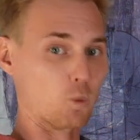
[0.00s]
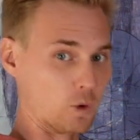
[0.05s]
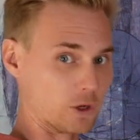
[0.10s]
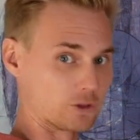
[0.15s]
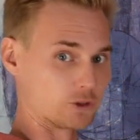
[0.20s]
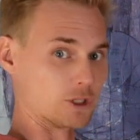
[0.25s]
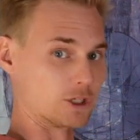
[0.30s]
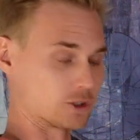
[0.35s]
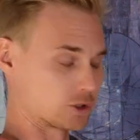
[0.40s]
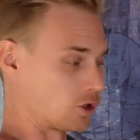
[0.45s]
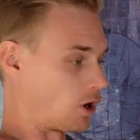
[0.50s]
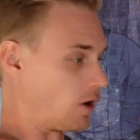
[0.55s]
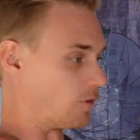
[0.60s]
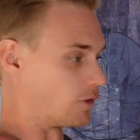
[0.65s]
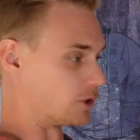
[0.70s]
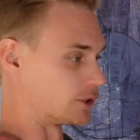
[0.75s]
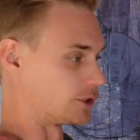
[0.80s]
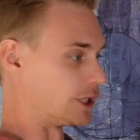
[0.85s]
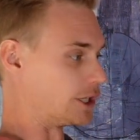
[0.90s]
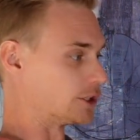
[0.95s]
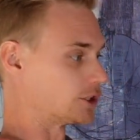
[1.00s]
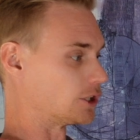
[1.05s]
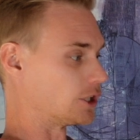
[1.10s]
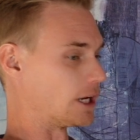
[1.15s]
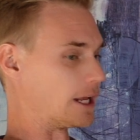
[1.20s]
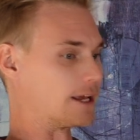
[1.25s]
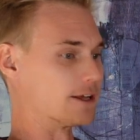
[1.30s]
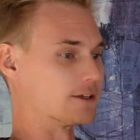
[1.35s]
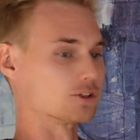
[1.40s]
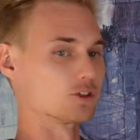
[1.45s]
with this
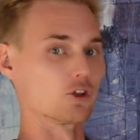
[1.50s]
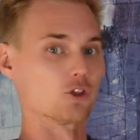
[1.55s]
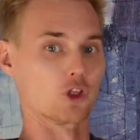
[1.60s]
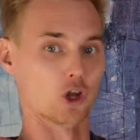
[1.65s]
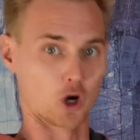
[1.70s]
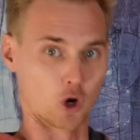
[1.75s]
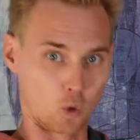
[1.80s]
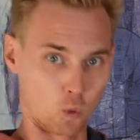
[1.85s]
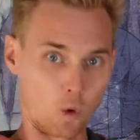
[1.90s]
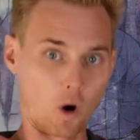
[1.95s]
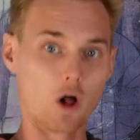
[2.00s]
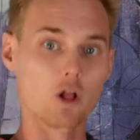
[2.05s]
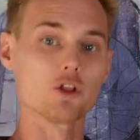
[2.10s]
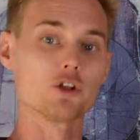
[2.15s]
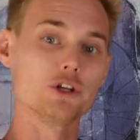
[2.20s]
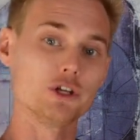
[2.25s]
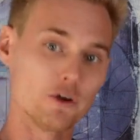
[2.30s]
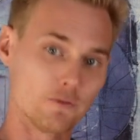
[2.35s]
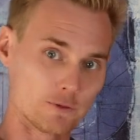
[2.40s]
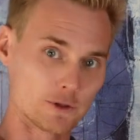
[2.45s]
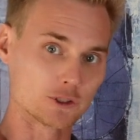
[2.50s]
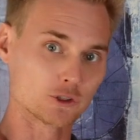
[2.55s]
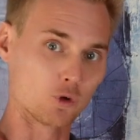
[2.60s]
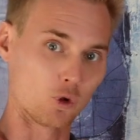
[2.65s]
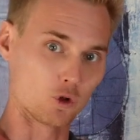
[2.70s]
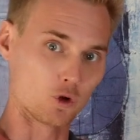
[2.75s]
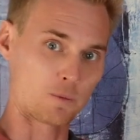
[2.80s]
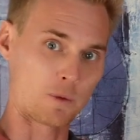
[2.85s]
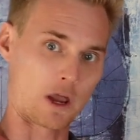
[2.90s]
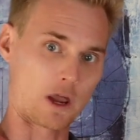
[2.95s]
conversation is the quality of the
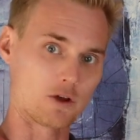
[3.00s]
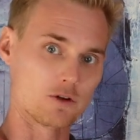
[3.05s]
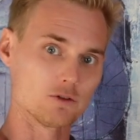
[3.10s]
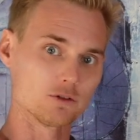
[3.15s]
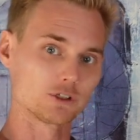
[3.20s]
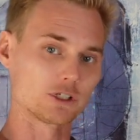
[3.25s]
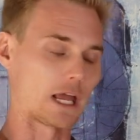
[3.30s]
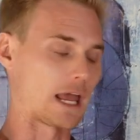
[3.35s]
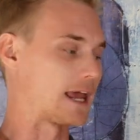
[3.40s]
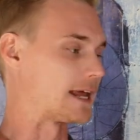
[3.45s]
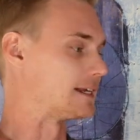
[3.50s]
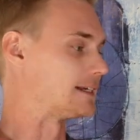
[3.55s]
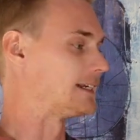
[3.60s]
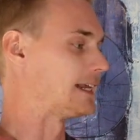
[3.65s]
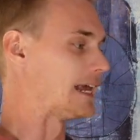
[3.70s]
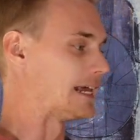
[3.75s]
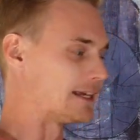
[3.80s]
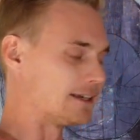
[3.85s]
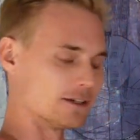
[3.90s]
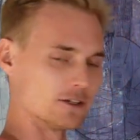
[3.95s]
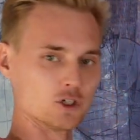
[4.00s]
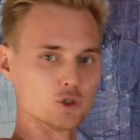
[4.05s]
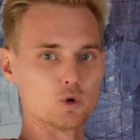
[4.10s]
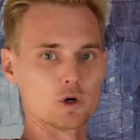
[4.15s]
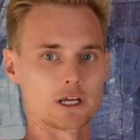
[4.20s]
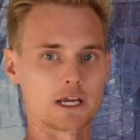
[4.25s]
solar panels and taking into